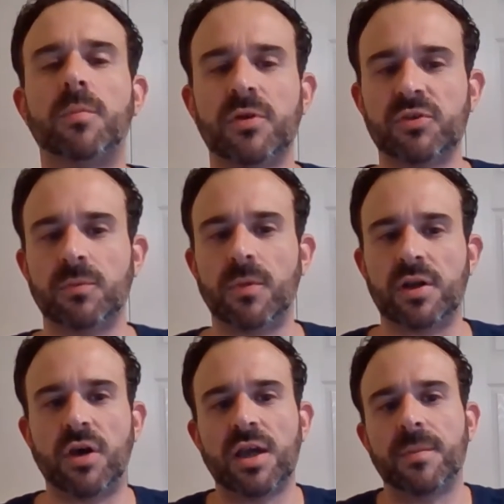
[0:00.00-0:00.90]
person we
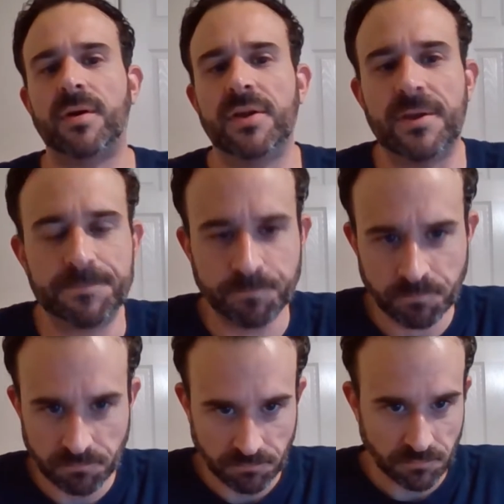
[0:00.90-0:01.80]
want to talk about here.
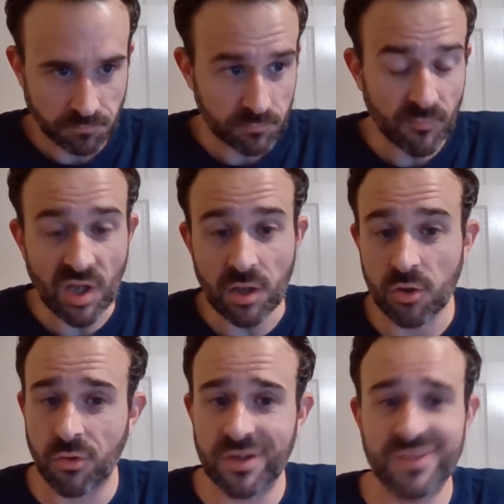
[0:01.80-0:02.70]

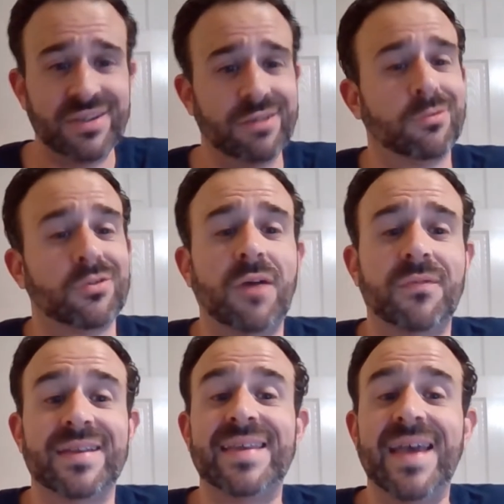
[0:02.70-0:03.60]
Corey Seager was
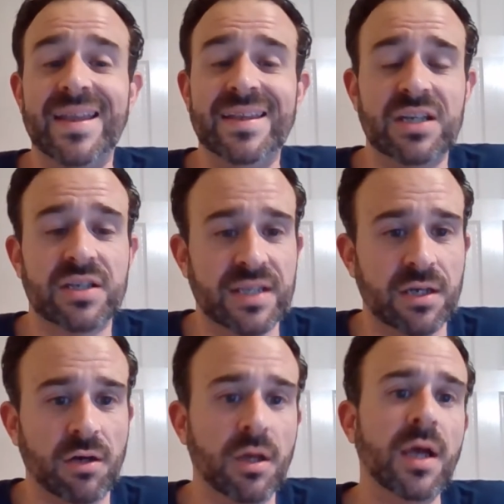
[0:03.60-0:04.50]
offered a 10-year
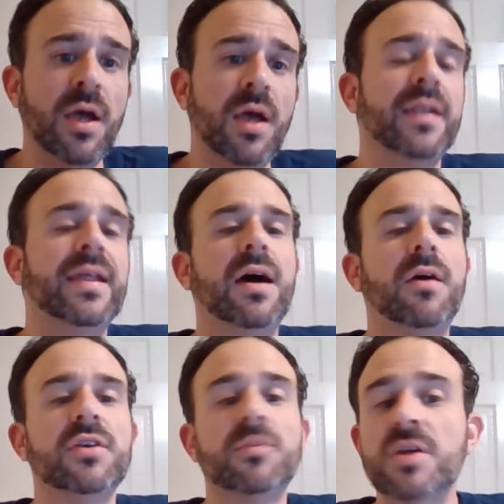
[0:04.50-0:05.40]
deal. Now,
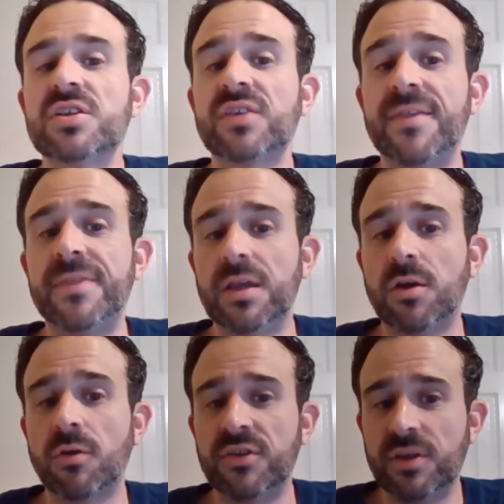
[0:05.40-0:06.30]
as much as I think
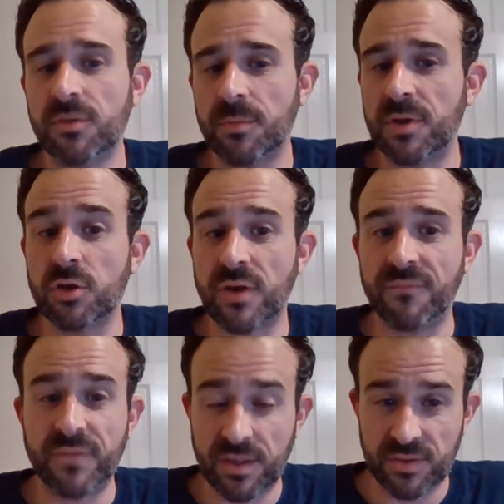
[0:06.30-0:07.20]
Corey Seager would have been a
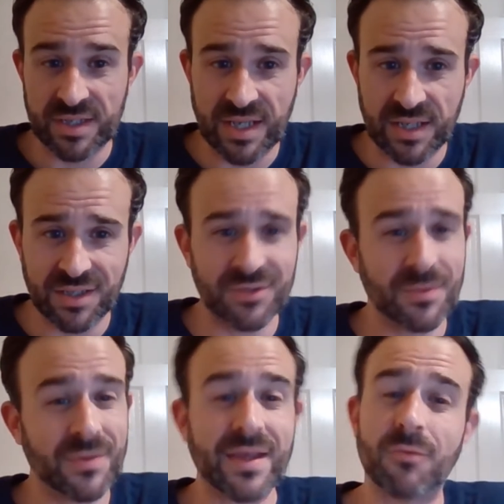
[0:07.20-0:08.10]
great fit in the Yankees,
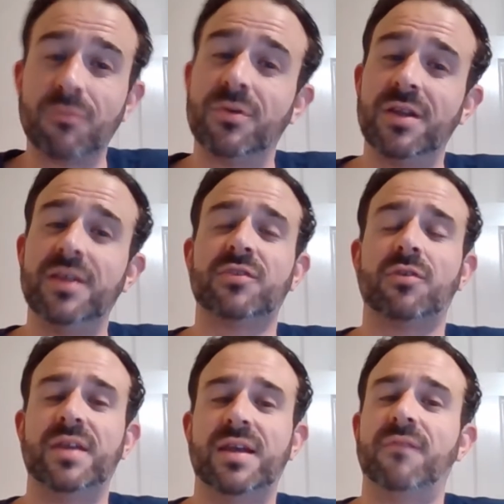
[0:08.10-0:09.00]
that really is
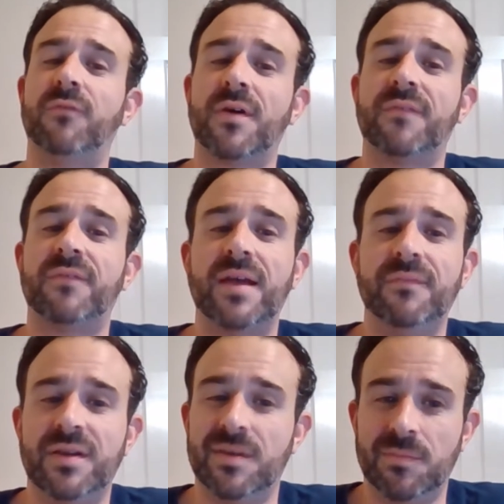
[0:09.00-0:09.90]
only on a 4 or 5
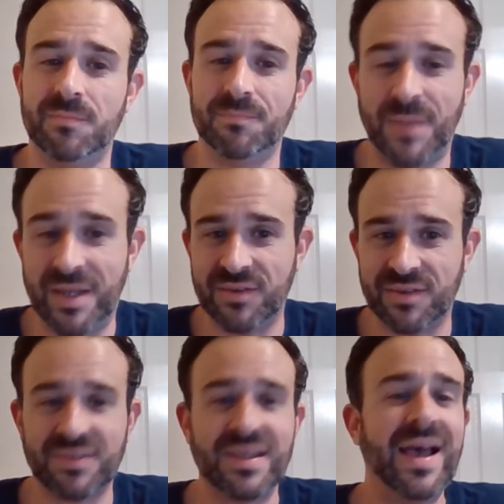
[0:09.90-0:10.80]
year
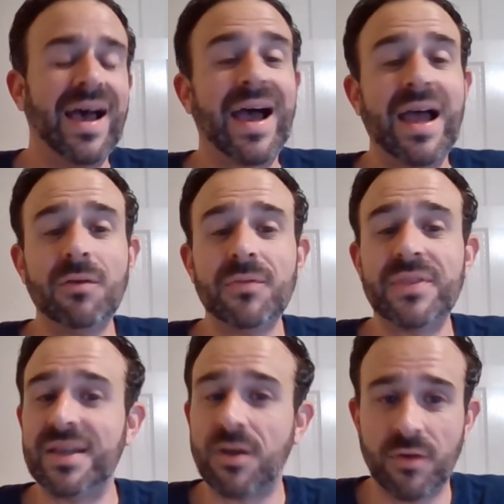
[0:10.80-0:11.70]
basis. I don't
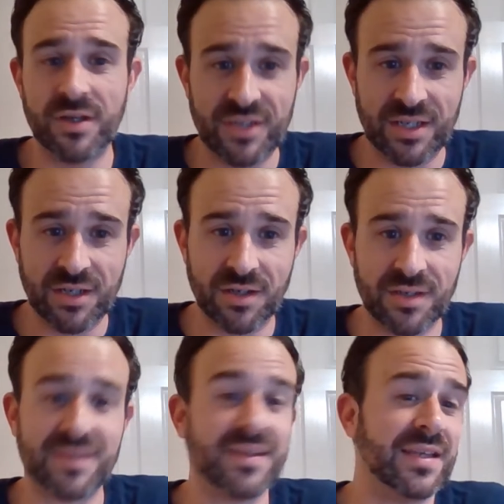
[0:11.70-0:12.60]
think Corey Seager
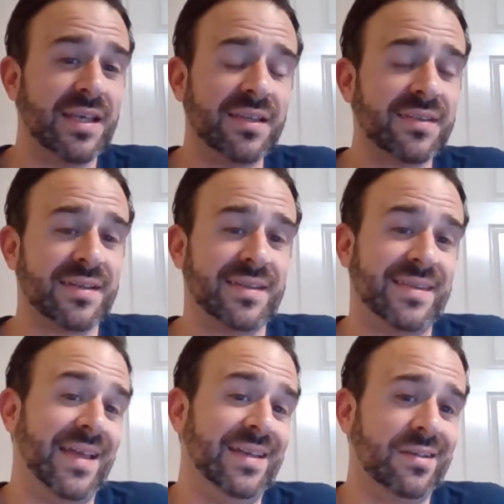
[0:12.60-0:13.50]
to the Yankees on a
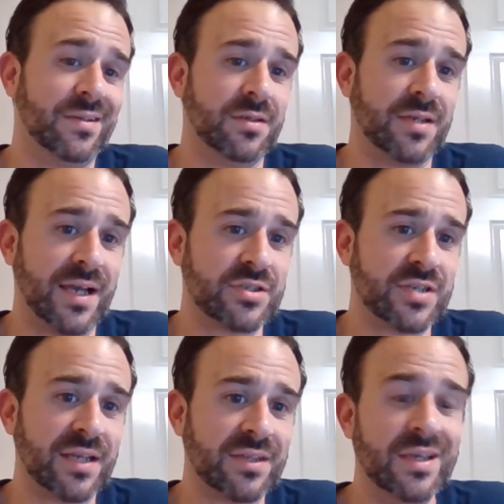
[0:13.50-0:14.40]
10-year
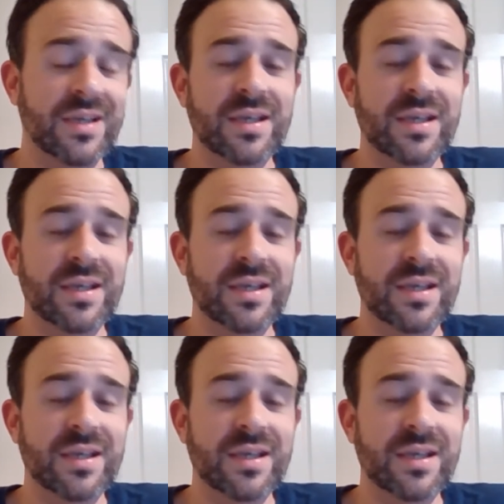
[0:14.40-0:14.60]
contract